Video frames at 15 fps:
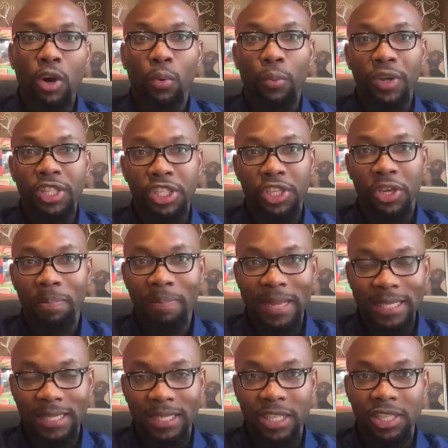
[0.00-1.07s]
with your
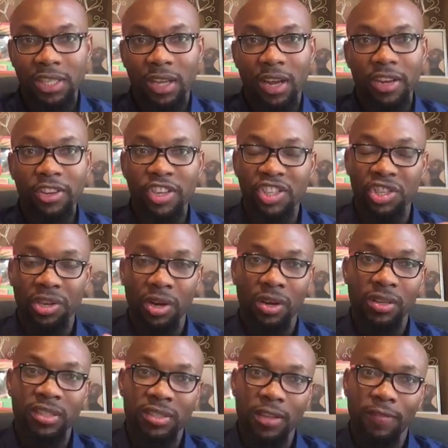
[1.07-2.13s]
message and your channel
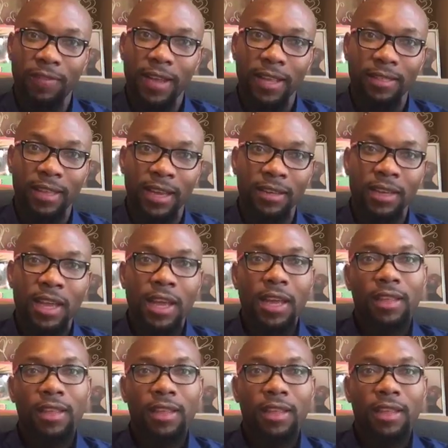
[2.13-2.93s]
and stuff like that,